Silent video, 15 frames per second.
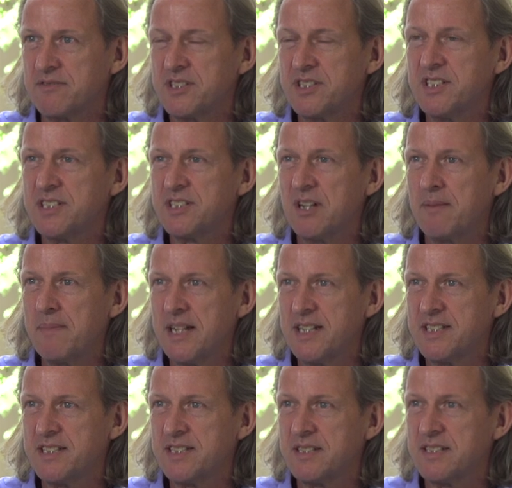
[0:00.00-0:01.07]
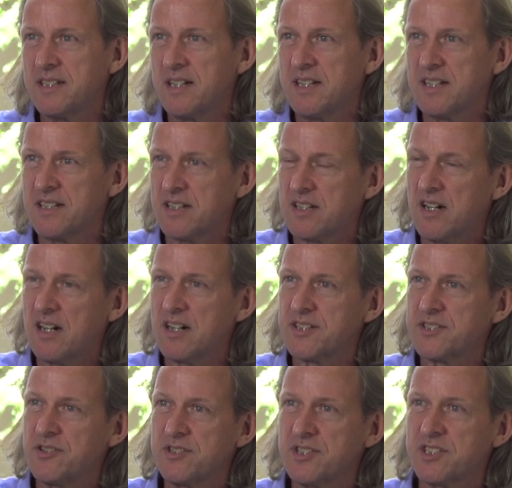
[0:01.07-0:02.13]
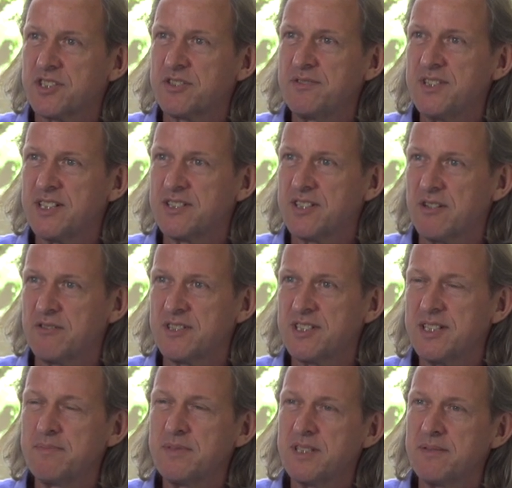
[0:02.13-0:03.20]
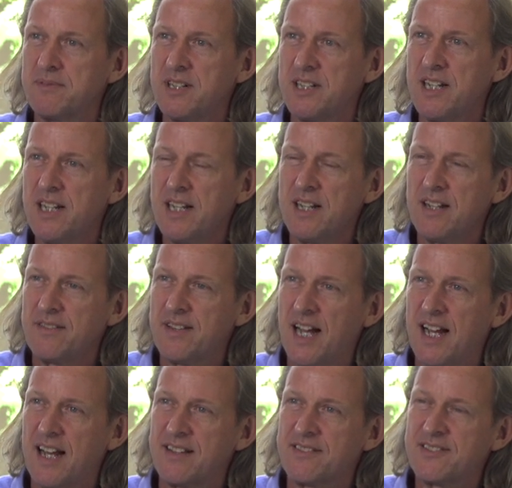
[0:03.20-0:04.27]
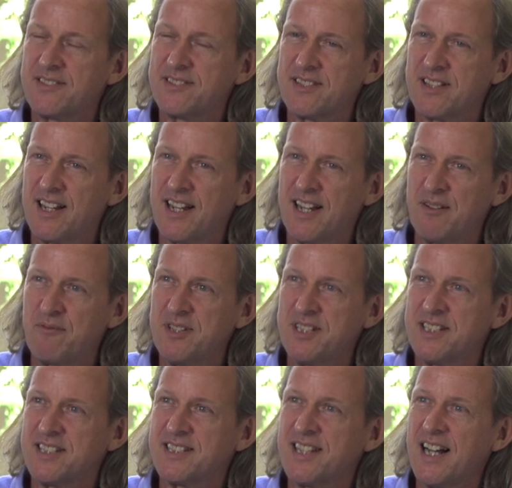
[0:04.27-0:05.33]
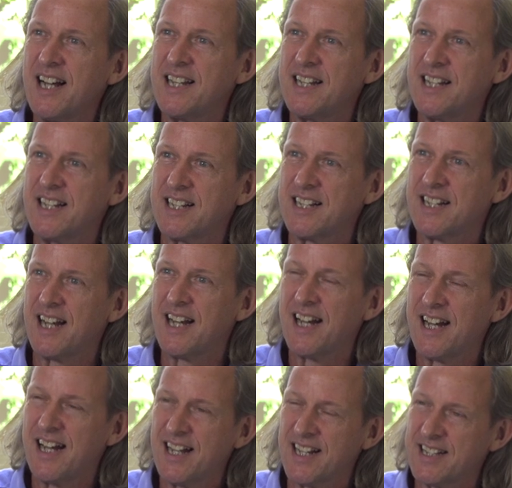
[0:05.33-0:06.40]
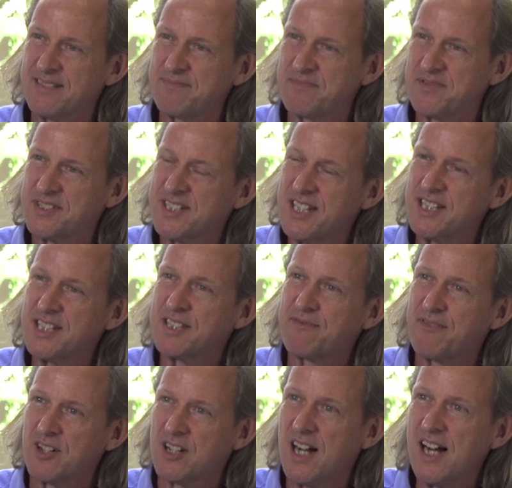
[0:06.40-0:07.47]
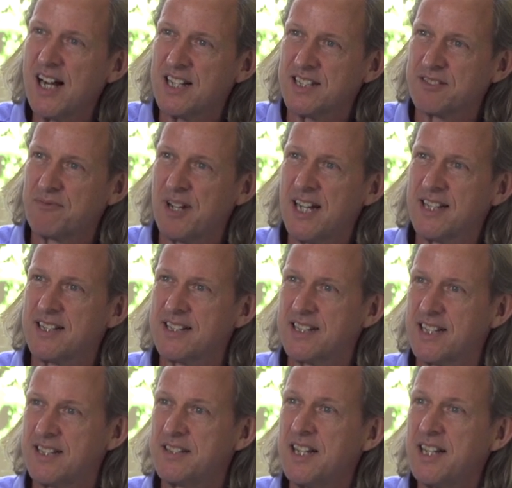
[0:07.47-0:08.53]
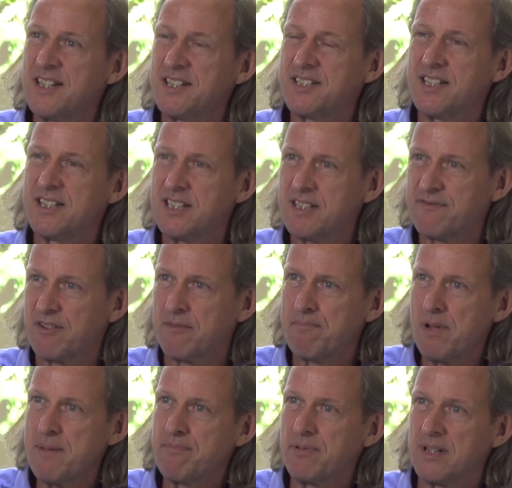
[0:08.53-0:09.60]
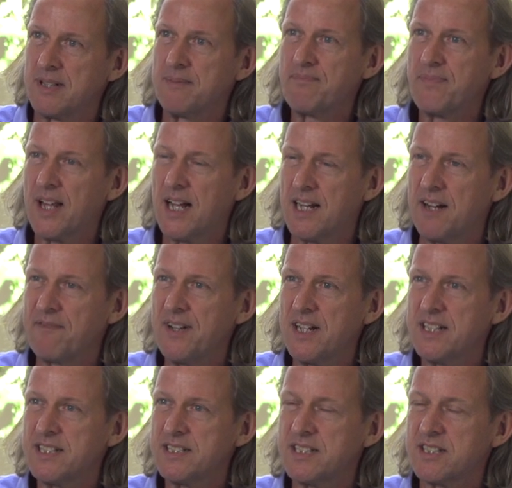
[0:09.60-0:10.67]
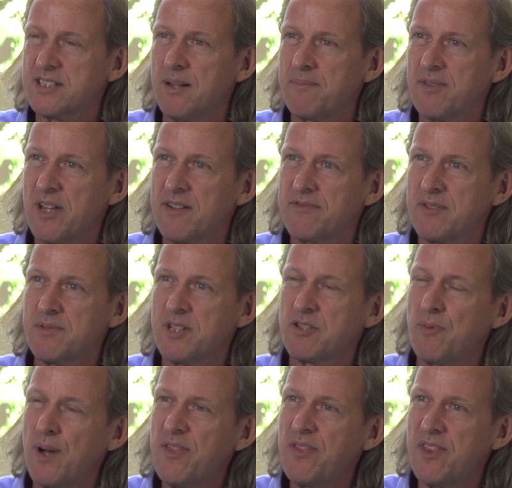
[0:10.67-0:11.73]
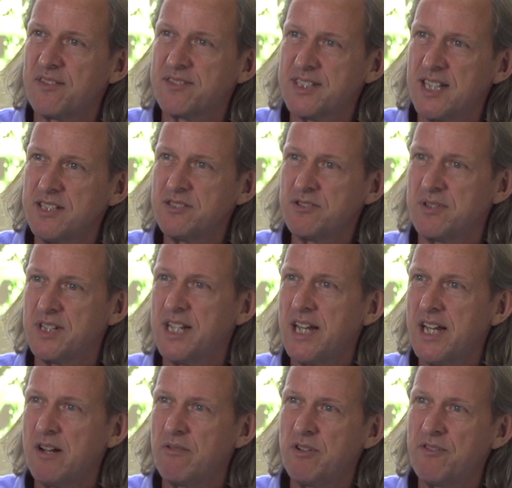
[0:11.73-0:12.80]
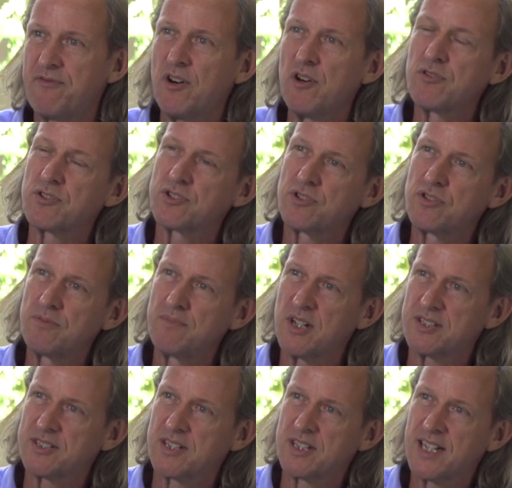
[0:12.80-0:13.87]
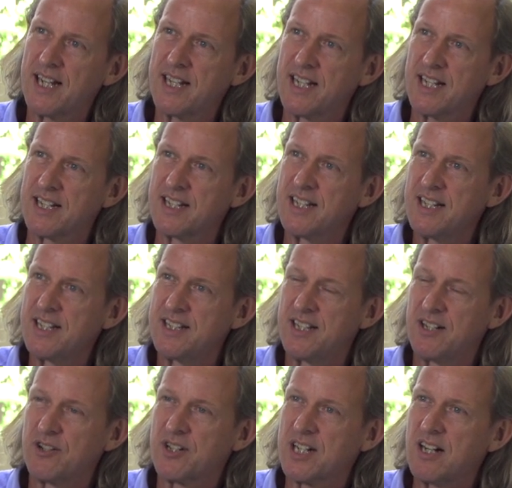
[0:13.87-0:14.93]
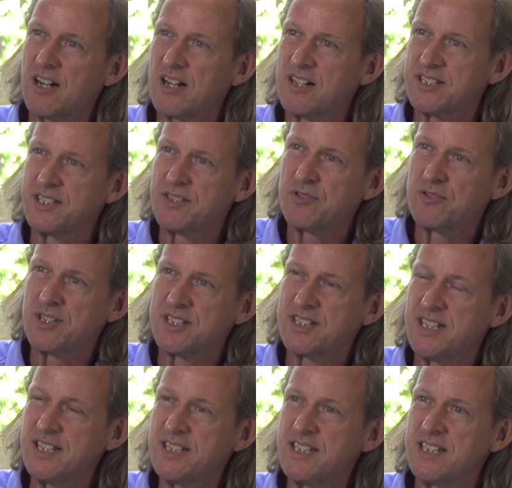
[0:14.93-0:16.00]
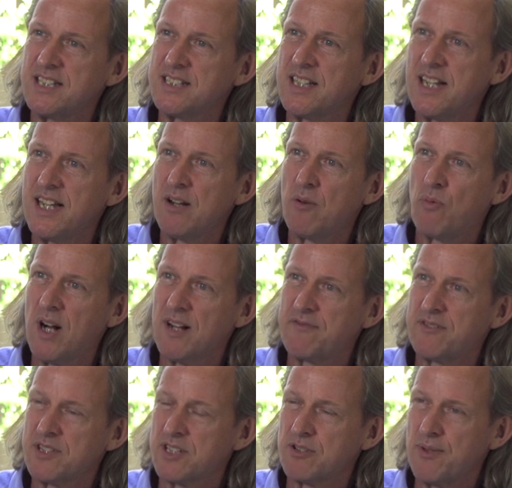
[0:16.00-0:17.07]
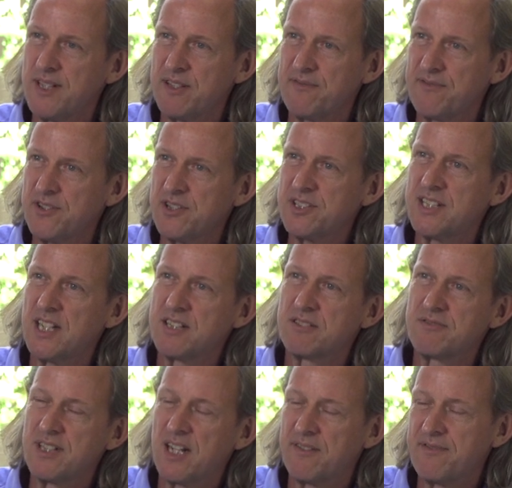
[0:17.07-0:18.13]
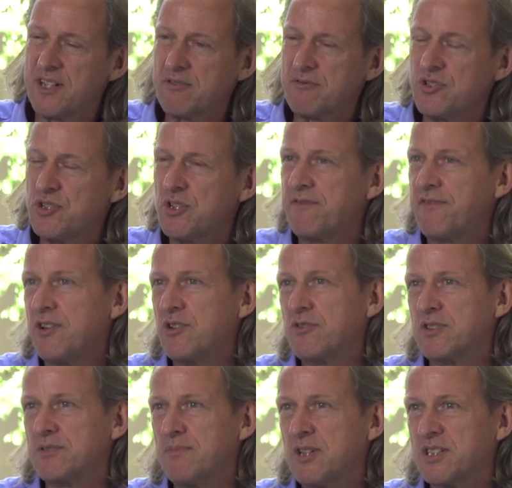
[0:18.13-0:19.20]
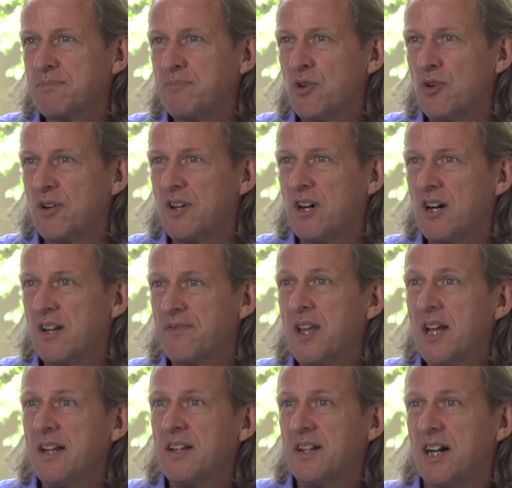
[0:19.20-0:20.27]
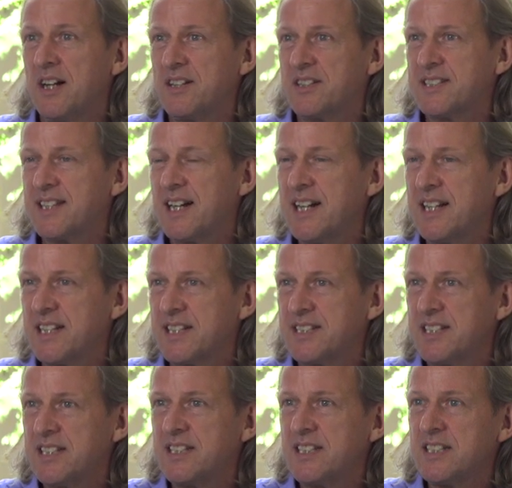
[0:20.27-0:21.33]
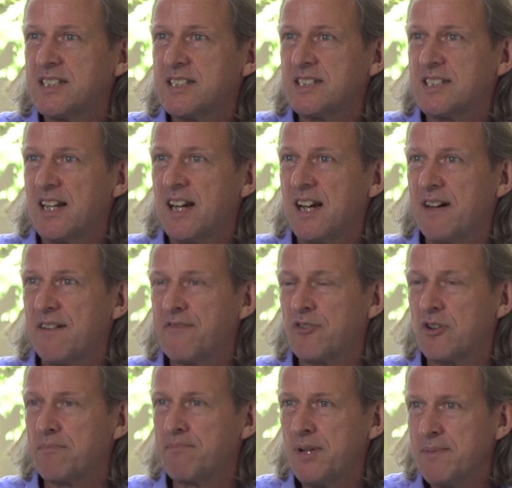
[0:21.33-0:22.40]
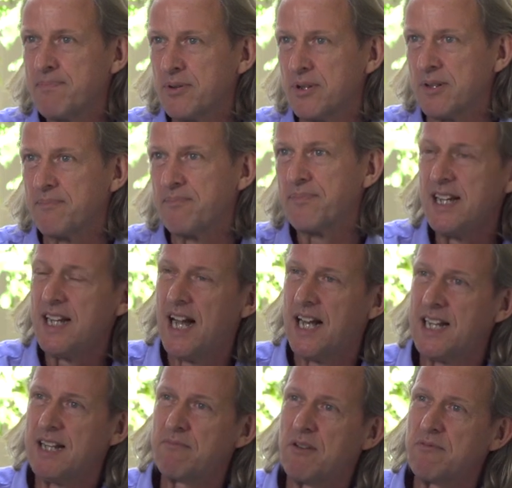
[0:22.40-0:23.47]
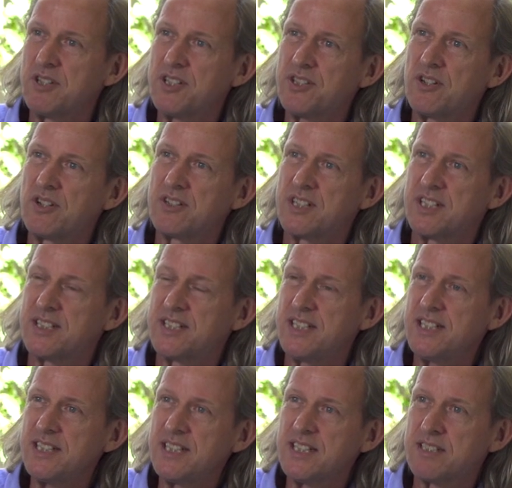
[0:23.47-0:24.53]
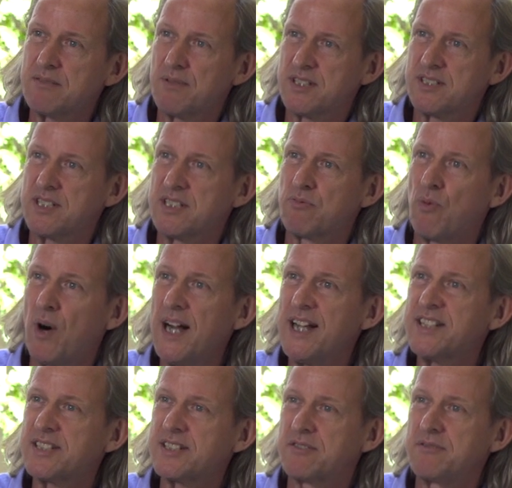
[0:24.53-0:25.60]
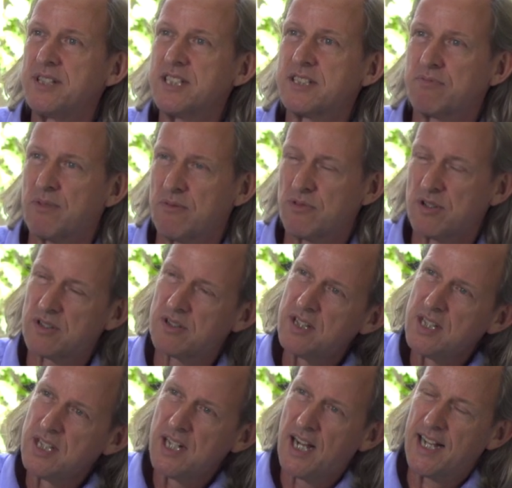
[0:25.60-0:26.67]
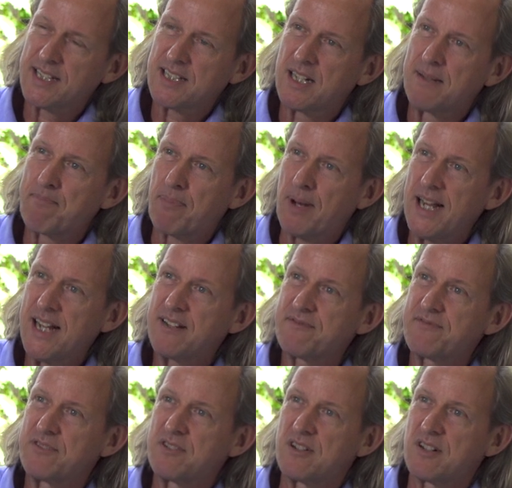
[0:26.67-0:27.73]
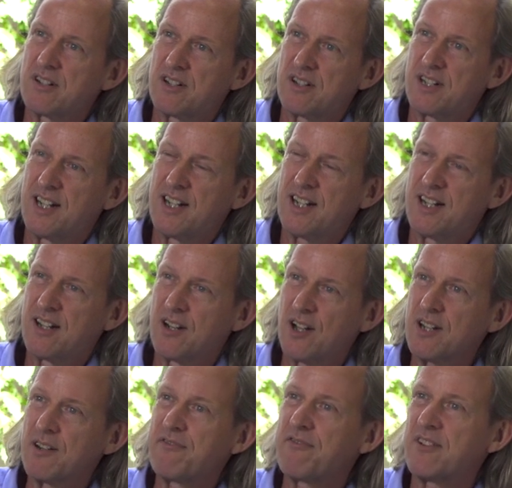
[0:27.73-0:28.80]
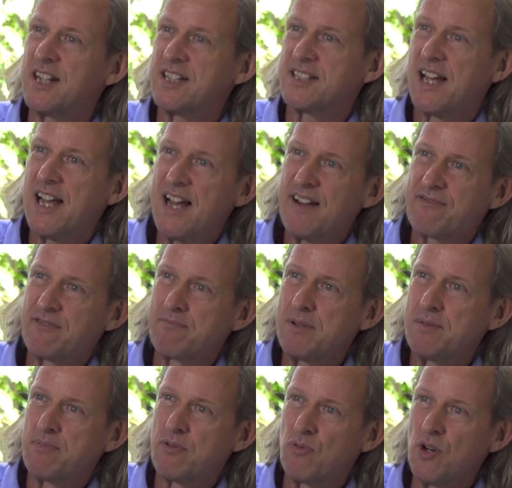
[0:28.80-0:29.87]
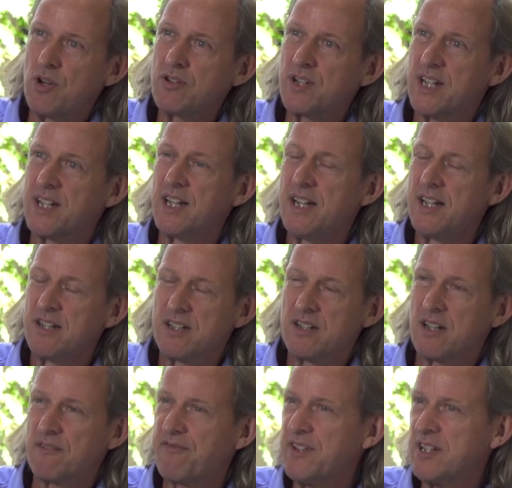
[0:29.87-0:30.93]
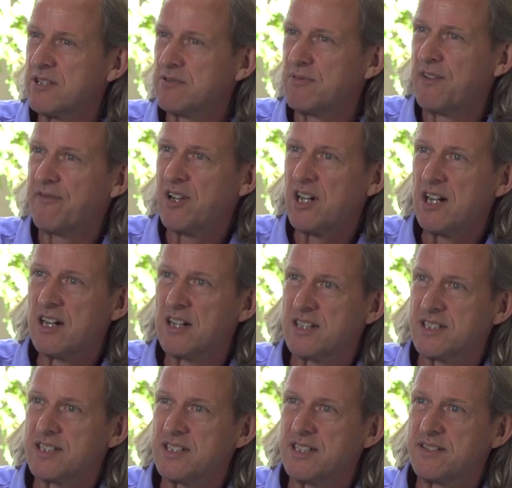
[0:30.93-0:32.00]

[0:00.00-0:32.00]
We see so many cars on the street, so it seems to be that we're designing cities for cars rather than cities for people. And I think this is something from the 20th century. We focus too much on getting, you know, the cars into the cities, while for the 21st century, I think we should focus much more on designing cities for people. And then what we saw in the cities was these wide streets, what were actually planned for a lot of fresh air for people walking, got filled with cars.